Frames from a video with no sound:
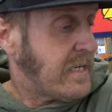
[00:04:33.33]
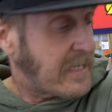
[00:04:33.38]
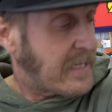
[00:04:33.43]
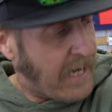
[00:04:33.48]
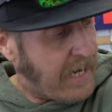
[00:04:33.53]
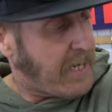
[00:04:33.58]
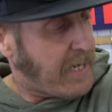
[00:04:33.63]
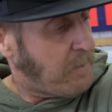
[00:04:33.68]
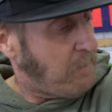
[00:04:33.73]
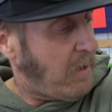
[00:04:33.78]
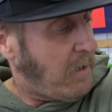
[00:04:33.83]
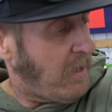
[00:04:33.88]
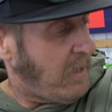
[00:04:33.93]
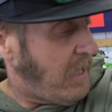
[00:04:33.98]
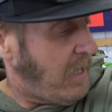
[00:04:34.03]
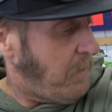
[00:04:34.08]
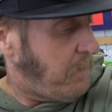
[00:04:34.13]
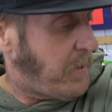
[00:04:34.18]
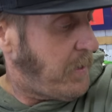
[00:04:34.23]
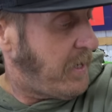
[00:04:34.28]
Tightened them all
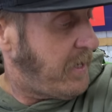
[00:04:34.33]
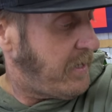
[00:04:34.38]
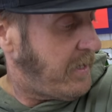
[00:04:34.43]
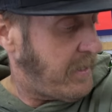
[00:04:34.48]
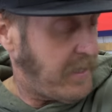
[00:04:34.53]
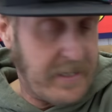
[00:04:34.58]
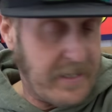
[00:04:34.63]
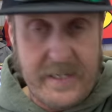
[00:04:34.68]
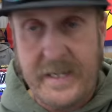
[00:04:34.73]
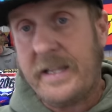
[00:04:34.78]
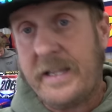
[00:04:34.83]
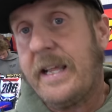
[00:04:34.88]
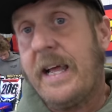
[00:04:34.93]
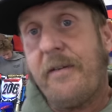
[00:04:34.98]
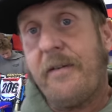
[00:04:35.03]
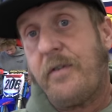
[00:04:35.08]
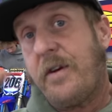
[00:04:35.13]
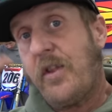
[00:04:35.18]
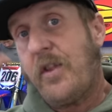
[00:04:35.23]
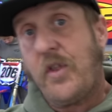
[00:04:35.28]
up. I uh, did the
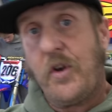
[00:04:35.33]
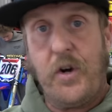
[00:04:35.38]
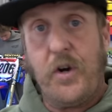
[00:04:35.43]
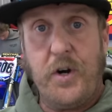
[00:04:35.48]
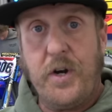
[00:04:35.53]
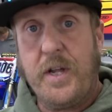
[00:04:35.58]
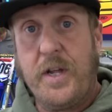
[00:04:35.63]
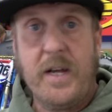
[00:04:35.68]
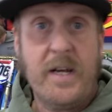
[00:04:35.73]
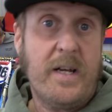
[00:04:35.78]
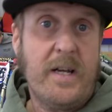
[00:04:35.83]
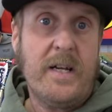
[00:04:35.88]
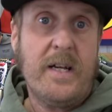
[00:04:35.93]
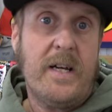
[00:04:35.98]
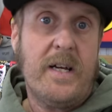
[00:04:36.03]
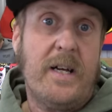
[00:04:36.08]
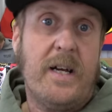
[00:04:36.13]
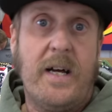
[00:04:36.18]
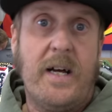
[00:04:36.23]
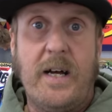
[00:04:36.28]
every third
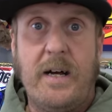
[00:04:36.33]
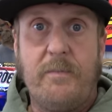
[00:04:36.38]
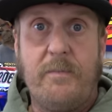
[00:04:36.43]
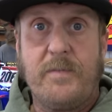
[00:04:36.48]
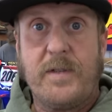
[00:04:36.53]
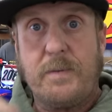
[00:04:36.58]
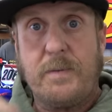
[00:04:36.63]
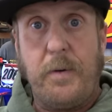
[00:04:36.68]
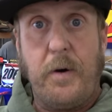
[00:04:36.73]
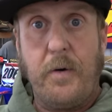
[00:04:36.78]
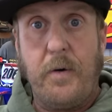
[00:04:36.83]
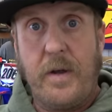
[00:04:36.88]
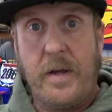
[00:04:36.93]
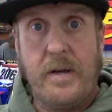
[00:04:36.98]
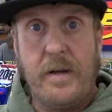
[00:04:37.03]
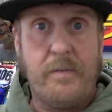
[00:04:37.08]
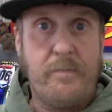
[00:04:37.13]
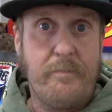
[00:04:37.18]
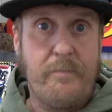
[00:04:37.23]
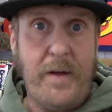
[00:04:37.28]
Um, spoke
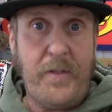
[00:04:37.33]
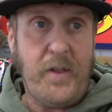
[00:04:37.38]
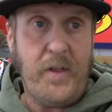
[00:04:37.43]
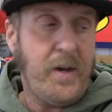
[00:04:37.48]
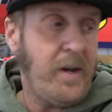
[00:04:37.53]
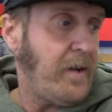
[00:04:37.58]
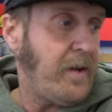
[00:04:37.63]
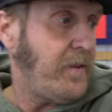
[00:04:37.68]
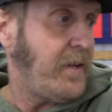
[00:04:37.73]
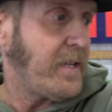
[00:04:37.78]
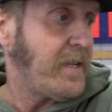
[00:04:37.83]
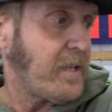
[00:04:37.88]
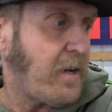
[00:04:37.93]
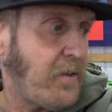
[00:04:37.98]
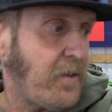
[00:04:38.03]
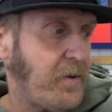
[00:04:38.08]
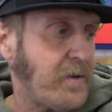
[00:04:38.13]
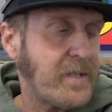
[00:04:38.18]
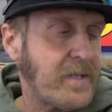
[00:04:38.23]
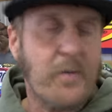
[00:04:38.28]
method on these,
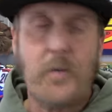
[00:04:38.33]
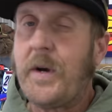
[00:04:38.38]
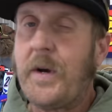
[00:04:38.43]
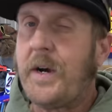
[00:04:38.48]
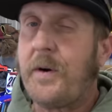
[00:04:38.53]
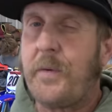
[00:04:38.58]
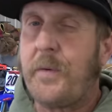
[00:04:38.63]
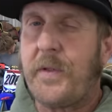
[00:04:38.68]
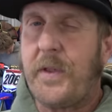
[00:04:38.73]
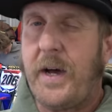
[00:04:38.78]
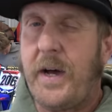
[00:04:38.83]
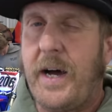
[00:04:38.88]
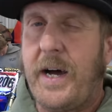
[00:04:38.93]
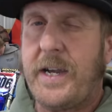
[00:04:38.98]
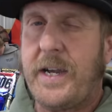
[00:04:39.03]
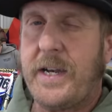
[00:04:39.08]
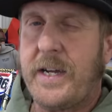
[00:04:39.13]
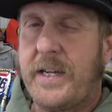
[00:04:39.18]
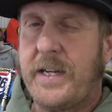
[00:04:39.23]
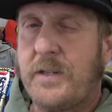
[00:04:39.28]
although it's weird with a
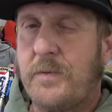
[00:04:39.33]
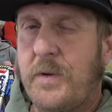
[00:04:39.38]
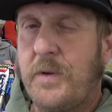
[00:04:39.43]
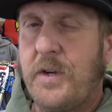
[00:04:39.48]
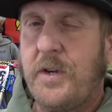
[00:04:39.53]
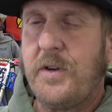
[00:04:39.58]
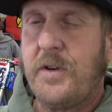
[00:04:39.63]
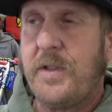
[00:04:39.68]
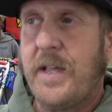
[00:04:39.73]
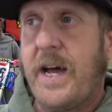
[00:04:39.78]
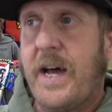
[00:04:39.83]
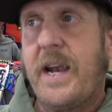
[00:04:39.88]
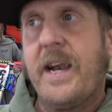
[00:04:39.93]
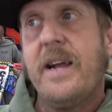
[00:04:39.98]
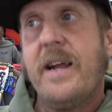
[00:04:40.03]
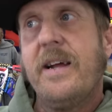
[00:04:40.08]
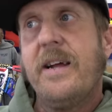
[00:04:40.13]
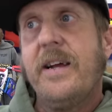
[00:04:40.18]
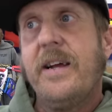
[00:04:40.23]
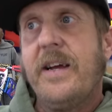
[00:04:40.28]
Honda because when you do
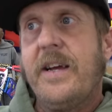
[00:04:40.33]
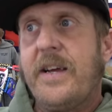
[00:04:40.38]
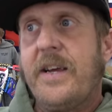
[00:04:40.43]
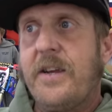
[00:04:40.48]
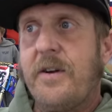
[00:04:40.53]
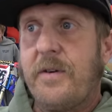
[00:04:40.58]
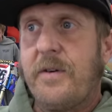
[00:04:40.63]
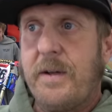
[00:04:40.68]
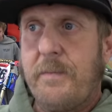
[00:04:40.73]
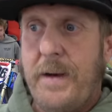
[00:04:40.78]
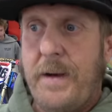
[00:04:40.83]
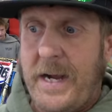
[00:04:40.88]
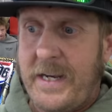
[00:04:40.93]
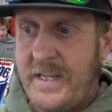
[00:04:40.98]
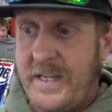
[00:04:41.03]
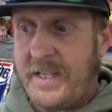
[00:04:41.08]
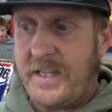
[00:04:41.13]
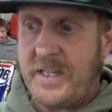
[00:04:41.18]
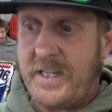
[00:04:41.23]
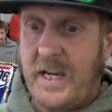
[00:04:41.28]
that, you don't get back
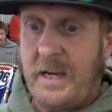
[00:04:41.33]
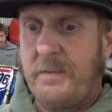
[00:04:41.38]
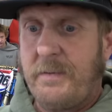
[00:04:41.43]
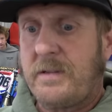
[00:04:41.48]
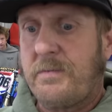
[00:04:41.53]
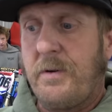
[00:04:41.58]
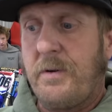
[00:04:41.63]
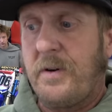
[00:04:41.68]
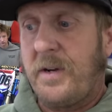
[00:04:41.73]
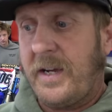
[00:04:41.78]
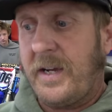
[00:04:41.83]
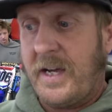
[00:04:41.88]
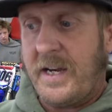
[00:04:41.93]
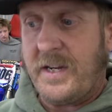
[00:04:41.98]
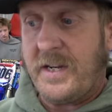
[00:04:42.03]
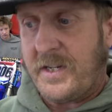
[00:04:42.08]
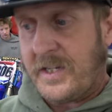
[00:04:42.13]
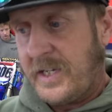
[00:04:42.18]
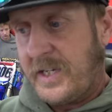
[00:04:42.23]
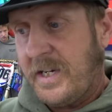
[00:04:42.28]
to the same spoke. It kind
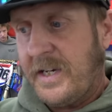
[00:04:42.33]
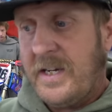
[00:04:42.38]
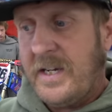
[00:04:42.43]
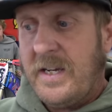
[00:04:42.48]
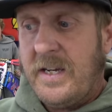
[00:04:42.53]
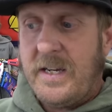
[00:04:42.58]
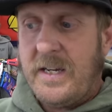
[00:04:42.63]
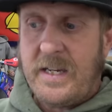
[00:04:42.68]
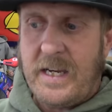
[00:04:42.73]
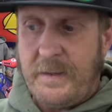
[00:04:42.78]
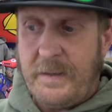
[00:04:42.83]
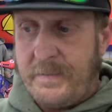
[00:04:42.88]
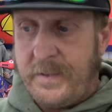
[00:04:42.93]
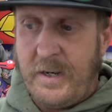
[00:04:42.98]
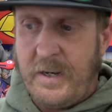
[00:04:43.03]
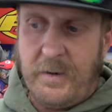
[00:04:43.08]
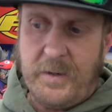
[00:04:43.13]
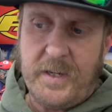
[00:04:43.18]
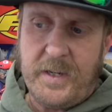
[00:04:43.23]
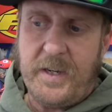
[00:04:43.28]
of just keeps
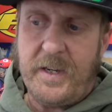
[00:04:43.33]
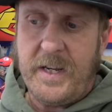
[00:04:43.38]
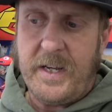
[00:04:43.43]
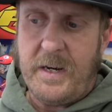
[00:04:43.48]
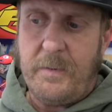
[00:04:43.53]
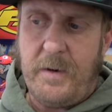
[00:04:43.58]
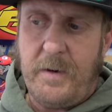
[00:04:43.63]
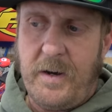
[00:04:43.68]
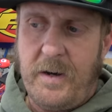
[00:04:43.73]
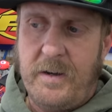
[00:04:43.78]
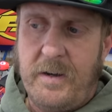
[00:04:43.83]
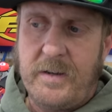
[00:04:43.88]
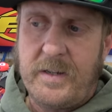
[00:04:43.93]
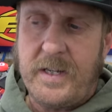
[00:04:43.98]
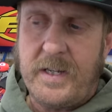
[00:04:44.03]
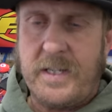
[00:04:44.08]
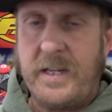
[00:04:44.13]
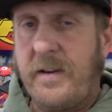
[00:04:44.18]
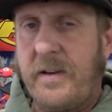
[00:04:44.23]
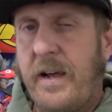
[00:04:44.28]
going until you get them all
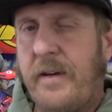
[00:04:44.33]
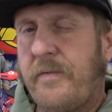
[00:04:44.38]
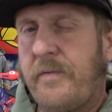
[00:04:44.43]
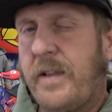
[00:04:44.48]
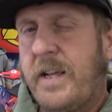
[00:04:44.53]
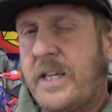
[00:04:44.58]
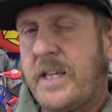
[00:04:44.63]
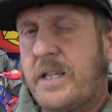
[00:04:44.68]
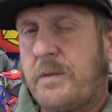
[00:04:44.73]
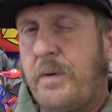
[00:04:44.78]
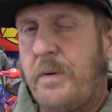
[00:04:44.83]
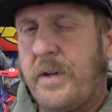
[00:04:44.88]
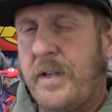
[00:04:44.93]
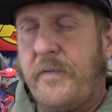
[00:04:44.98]
because they have less spoke.